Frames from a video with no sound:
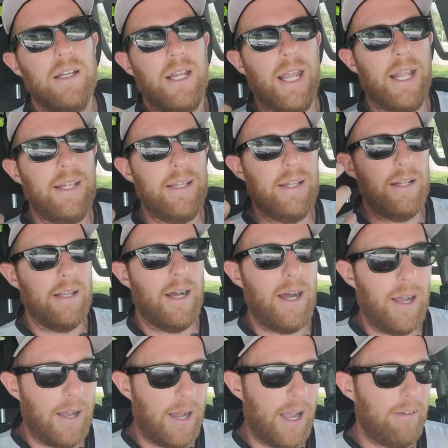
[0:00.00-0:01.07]
and
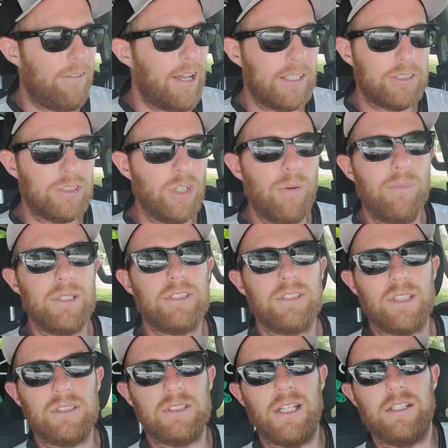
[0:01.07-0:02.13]
I've had so much
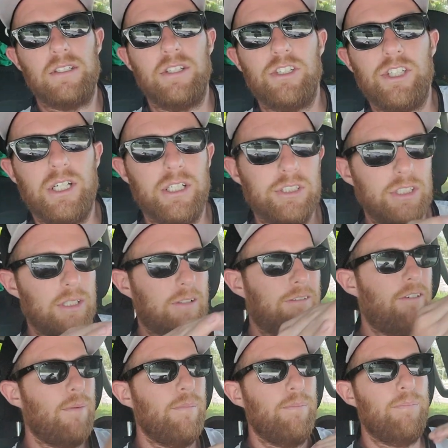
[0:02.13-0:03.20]
success this year just
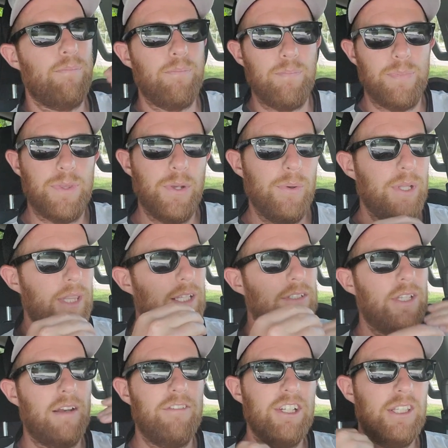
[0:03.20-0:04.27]
from doing this
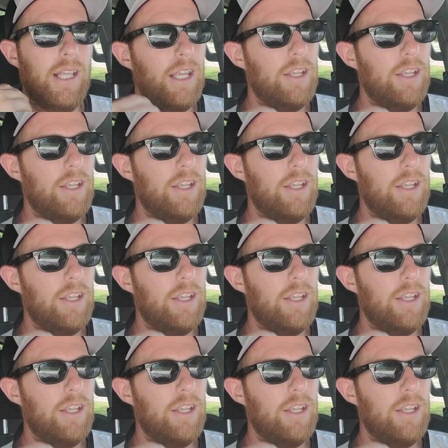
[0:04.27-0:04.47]
every day.